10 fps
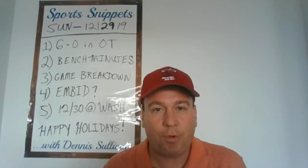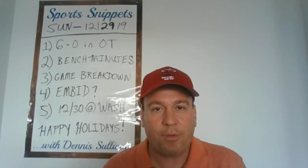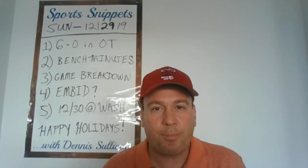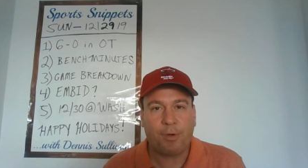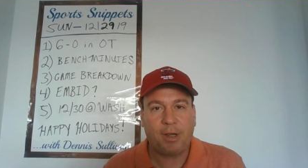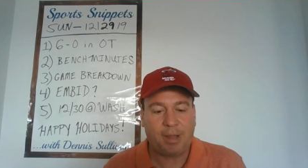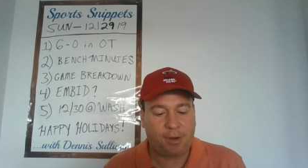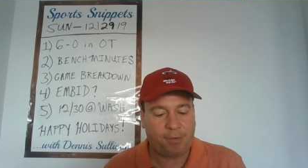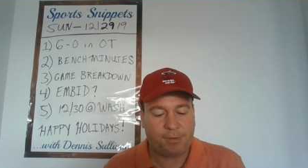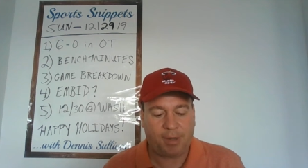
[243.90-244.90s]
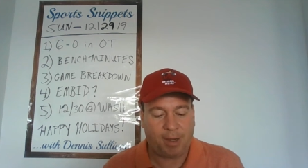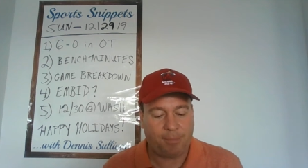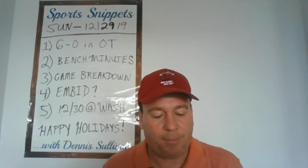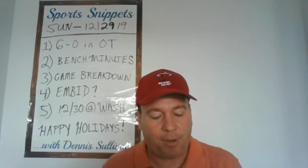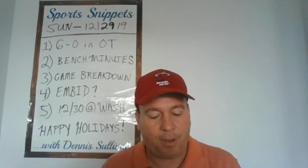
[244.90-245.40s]
the breakdown of this
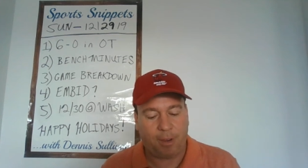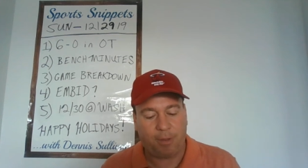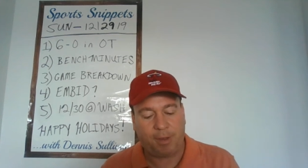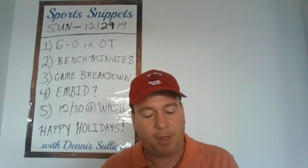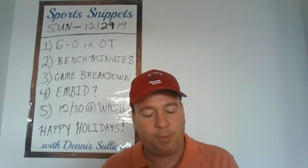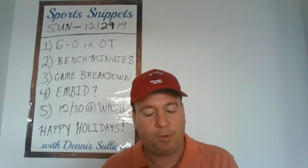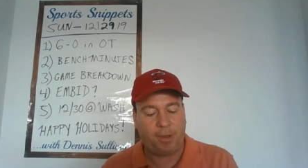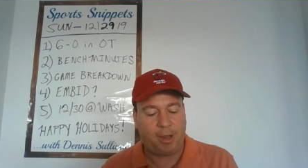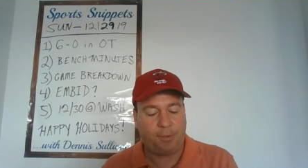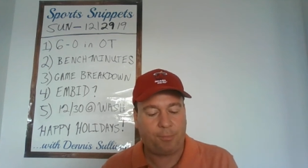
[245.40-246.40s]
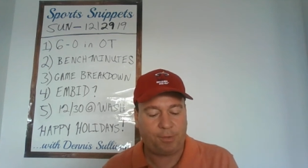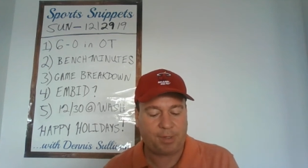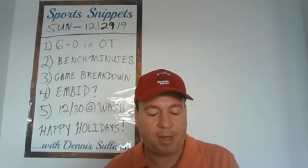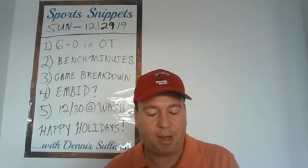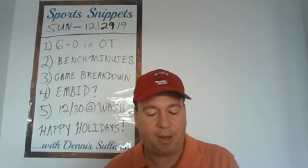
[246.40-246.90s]
game, the Heat were led once
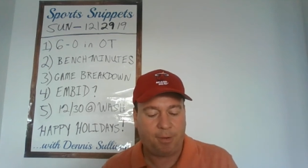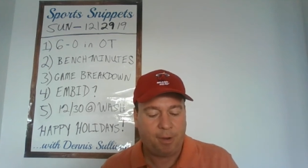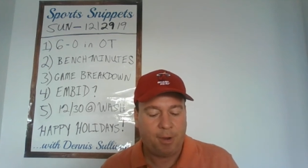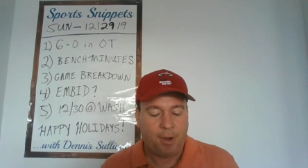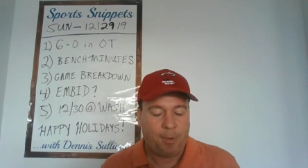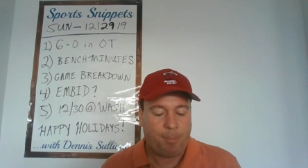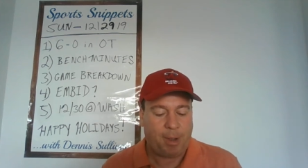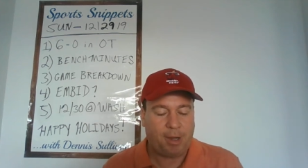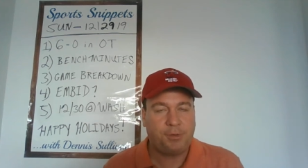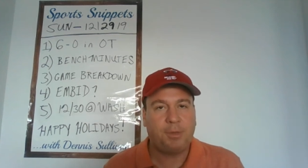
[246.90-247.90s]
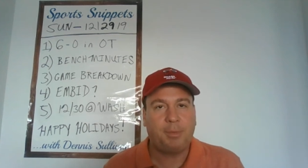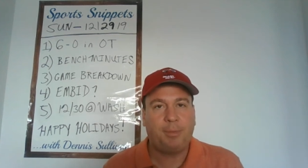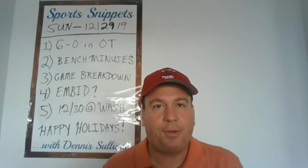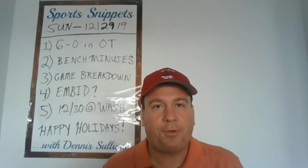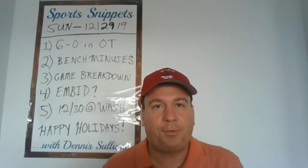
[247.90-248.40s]
again by Jimmy
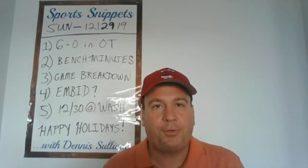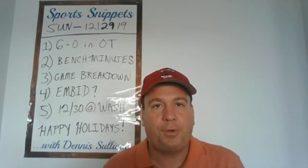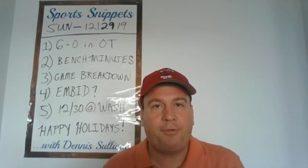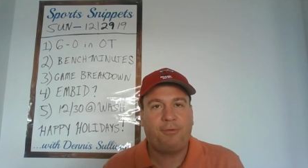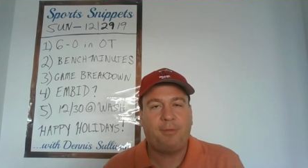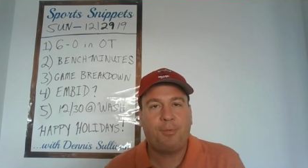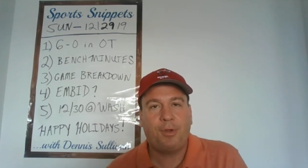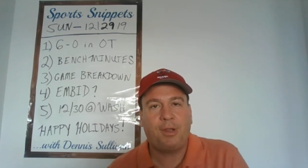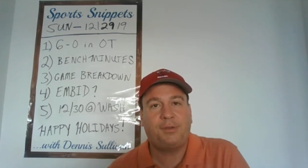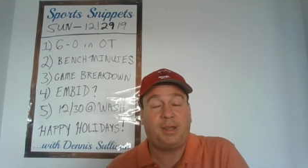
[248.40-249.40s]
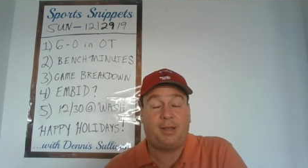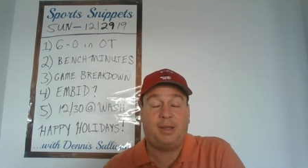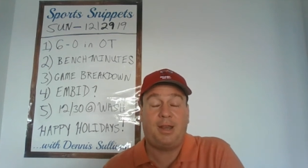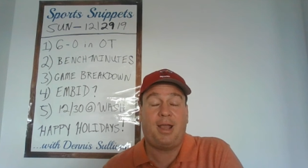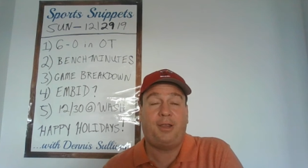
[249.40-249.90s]
Butler with 25 points. He had
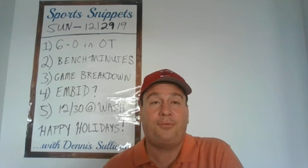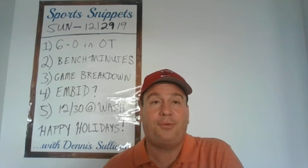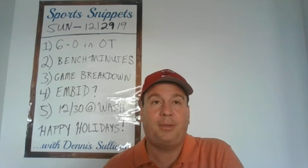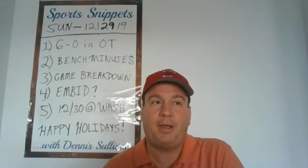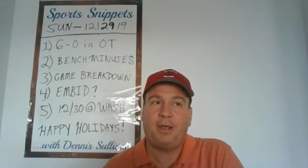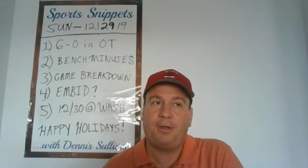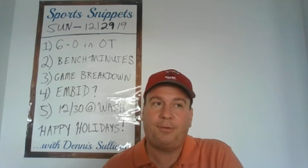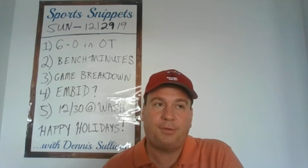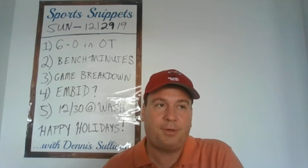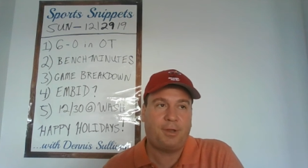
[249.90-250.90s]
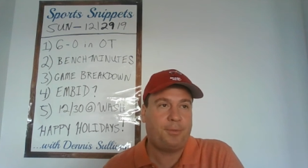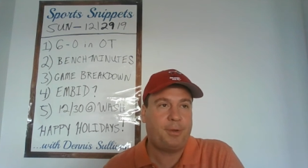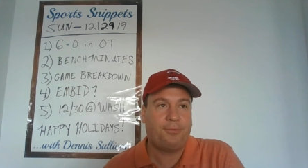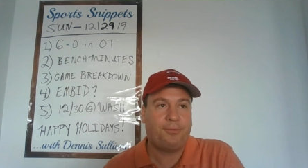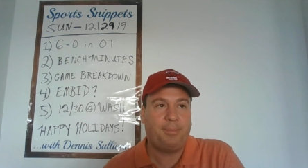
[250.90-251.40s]
9 rebounds, another
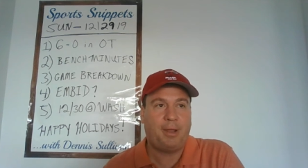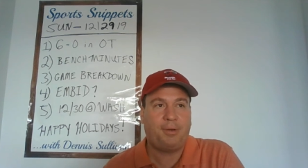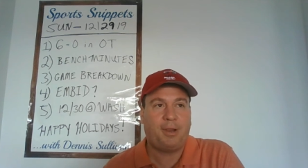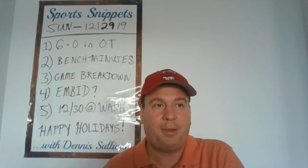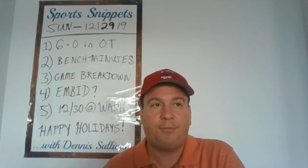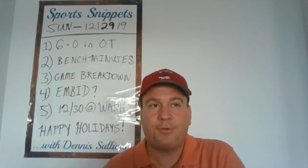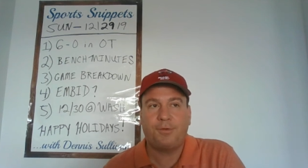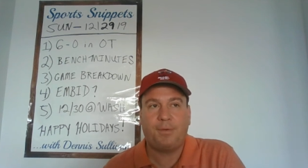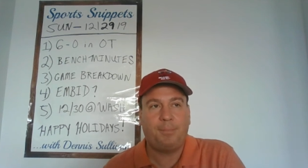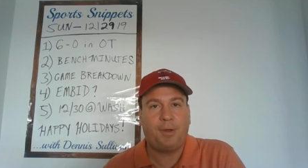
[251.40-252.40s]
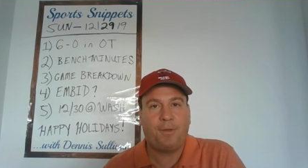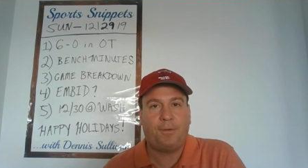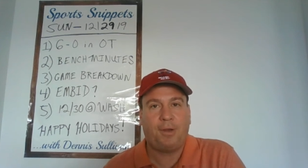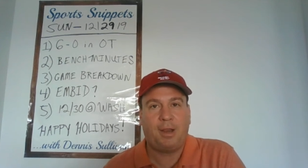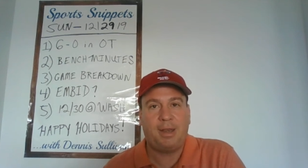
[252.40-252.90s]
big rebound game for Jimmy
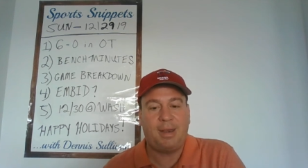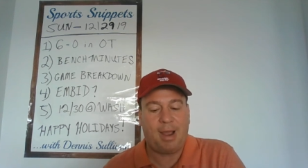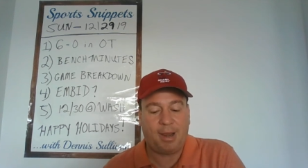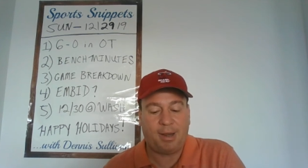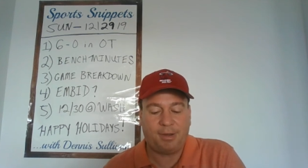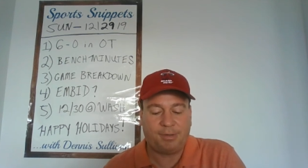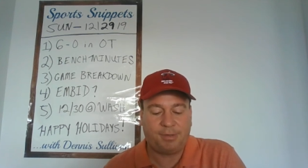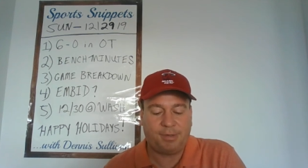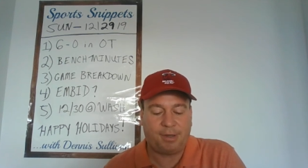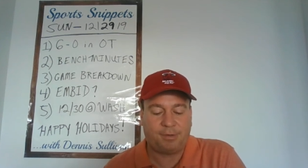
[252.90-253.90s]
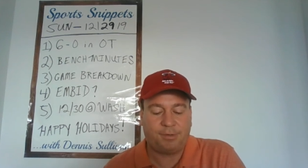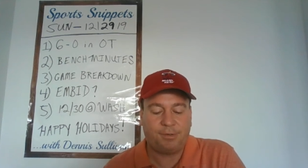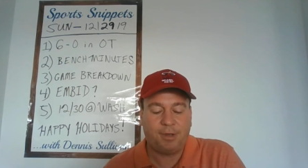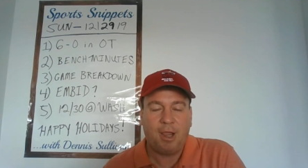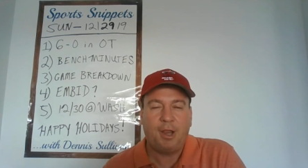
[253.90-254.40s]
Butler, and 9
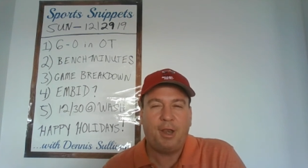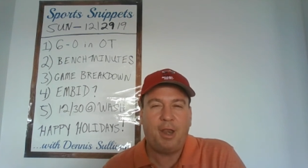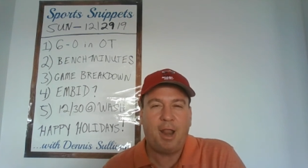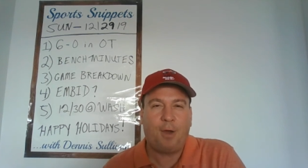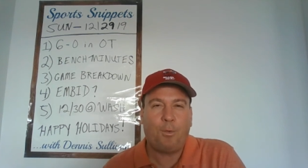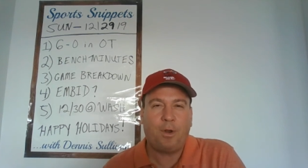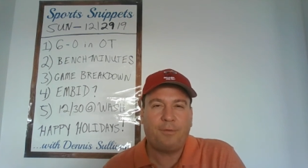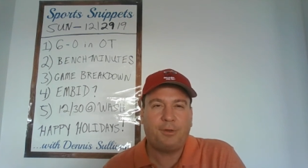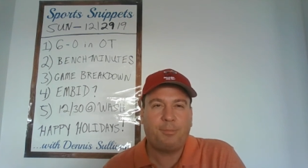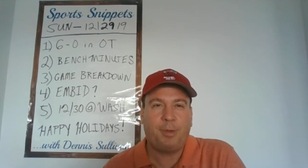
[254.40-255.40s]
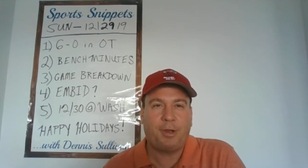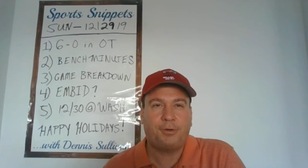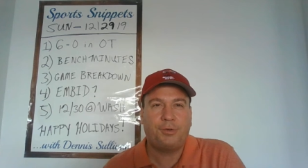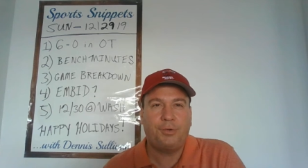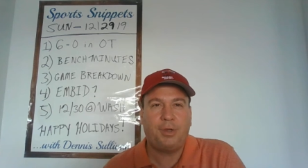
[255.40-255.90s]
assists. Not one of his
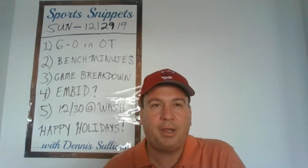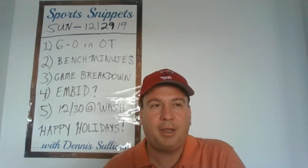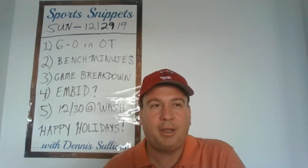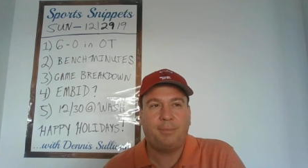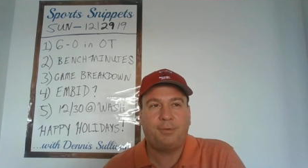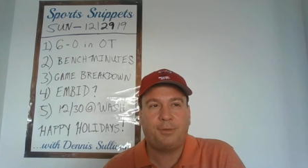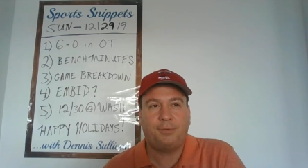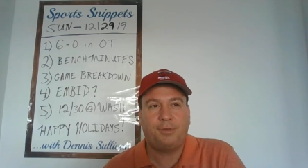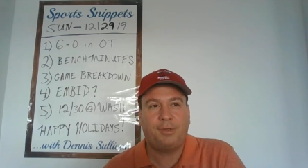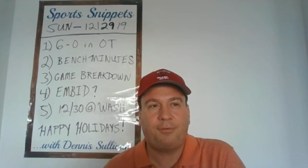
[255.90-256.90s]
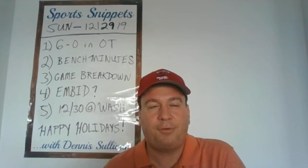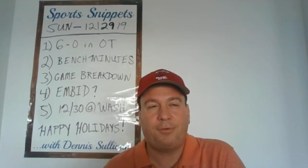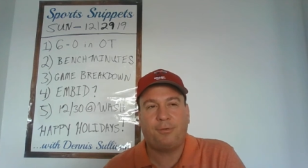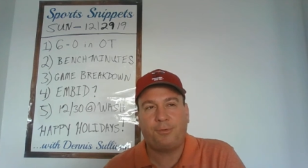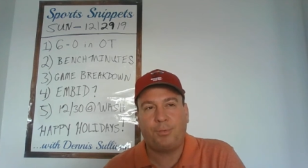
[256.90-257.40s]
better shooting games. He was
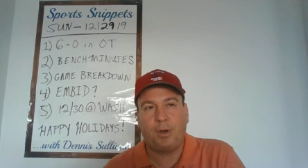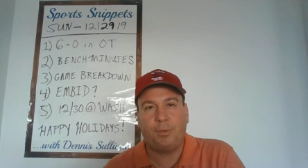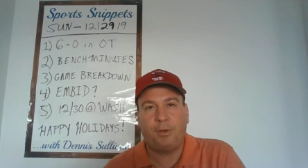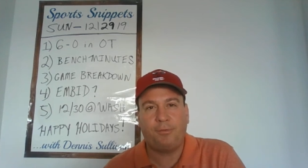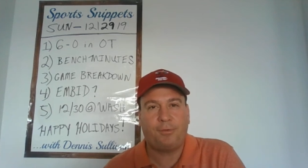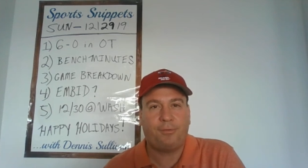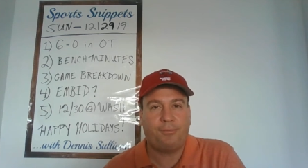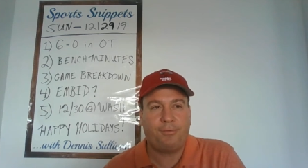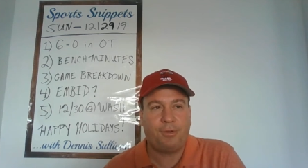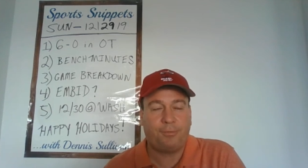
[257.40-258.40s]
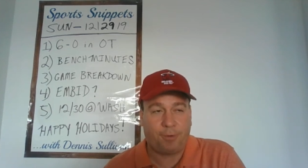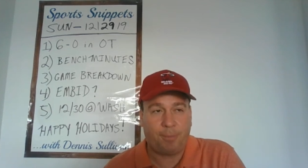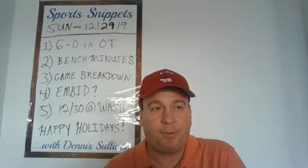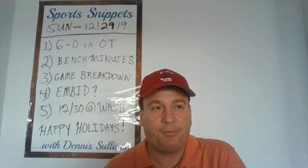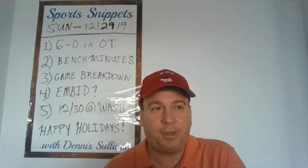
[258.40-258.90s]
7 of 21
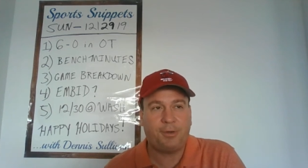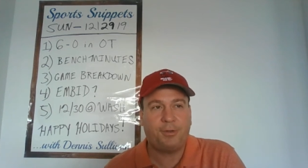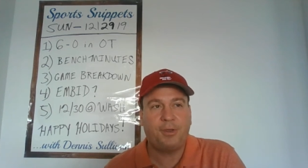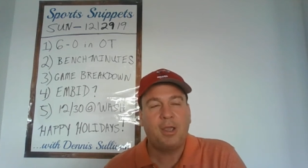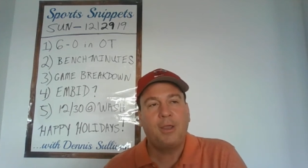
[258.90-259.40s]
from the field.